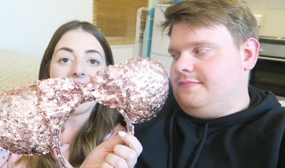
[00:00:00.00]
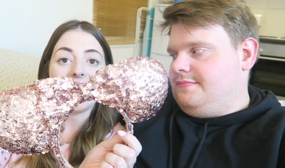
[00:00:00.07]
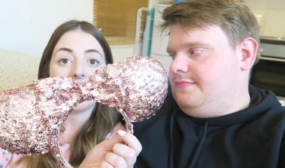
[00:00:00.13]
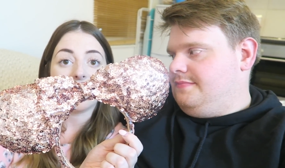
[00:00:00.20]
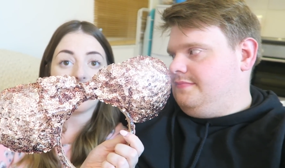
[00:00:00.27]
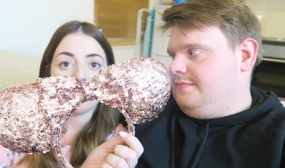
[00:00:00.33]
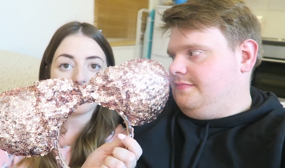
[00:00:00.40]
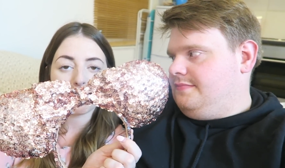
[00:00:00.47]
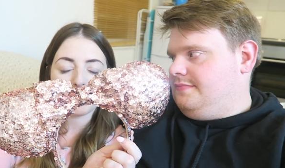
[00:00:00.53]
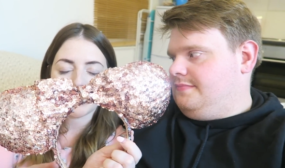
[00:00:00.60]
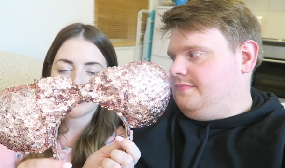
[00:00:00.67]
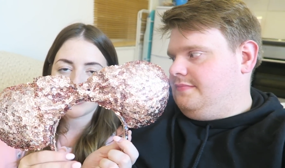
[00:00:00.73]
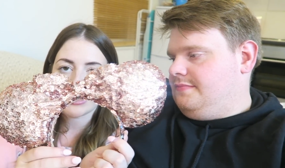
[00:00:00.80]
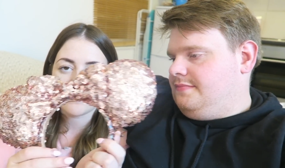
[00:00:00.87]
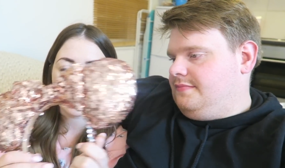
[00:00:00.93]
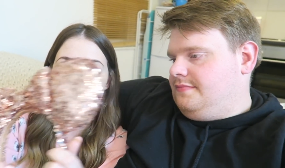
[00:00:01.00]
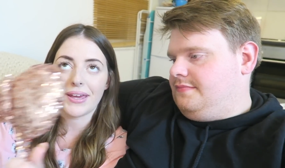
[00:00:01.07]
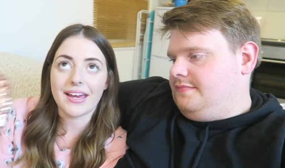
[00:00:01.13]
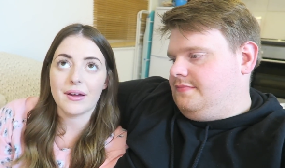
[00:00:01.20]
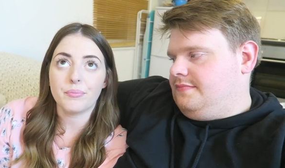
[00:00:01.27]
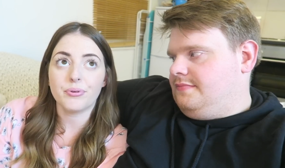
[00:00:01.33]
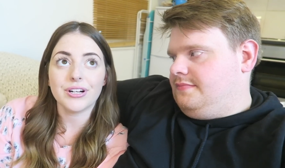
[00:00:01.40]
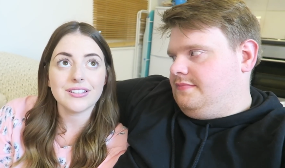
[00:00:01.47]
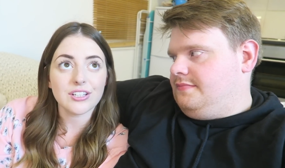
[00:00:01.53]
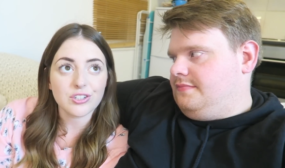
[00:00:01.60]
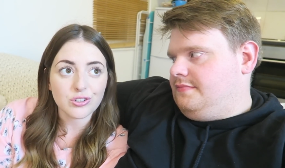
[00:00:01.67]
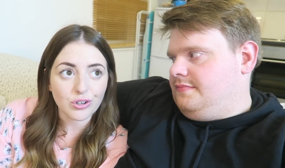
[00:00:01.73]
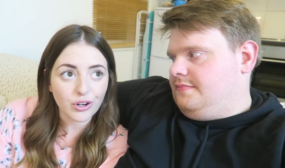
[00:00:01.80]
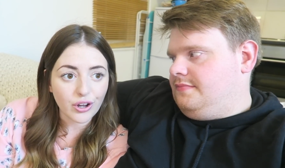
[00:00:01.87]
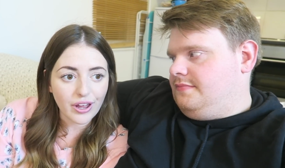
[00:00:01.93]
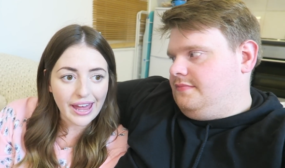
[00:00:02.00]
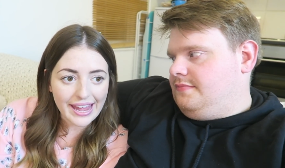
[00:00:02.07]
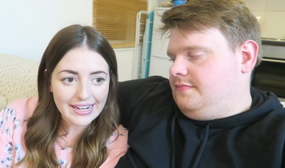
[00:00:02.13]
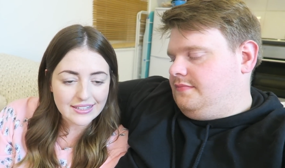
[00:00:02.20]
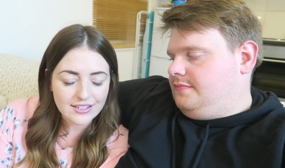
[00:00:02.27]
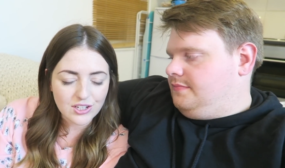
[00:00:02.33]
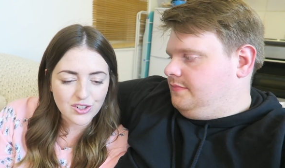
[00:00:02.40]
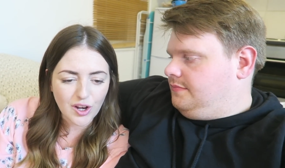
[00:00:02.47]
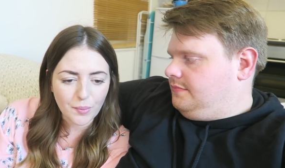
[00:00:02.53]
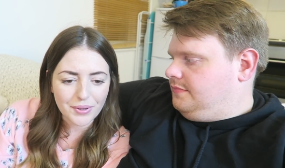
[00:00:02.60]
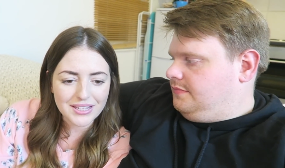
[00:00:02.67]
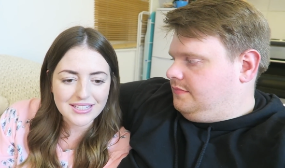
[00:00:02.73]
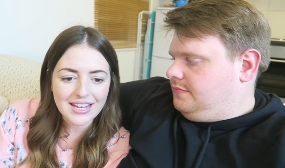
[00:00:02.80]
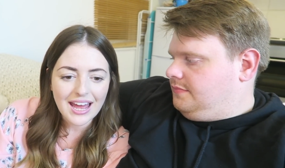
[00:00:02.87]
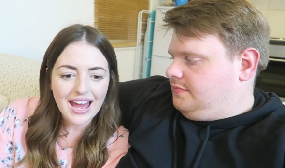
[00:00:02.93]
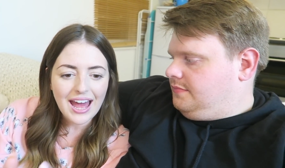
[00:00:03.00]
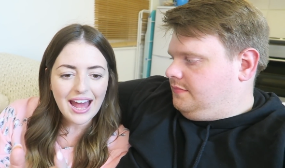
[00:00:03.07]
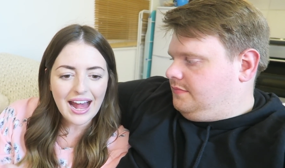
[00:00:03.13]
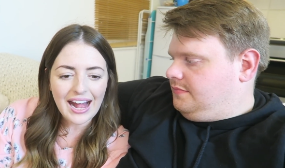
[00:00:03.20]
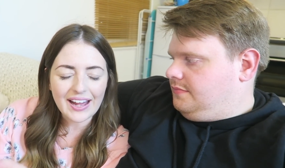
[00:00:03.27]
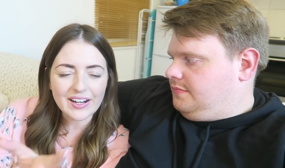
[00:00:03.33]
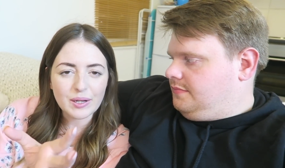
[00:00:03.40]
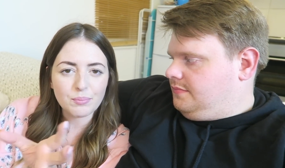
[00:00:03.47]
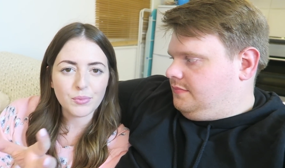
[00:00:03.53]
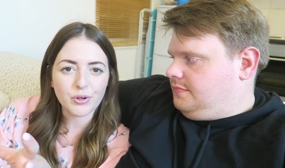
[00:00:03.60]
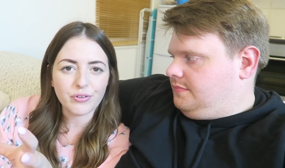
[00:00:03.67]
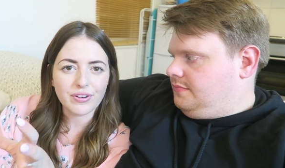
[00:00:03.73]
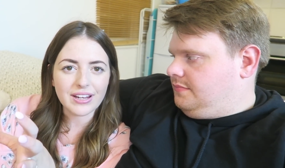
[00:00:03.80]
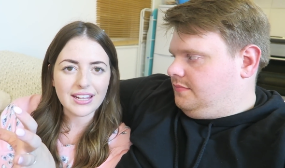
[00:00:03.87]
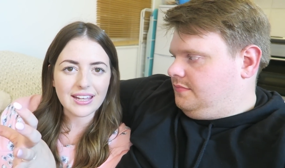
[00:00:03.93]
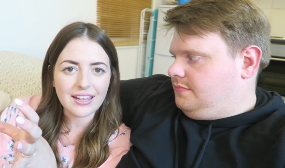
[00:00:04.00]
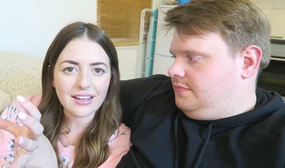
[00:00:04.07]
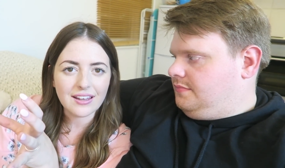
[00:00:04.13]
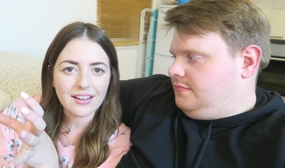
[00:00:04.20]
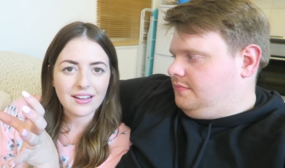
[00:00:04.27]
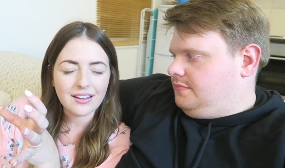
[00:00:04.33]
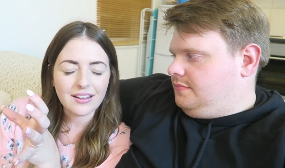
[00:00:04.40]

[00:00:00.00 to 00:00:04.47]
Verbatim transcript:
Speaker 1: Hannah made these for me. I'm pretty sure her Etsy shop is Hannah Marie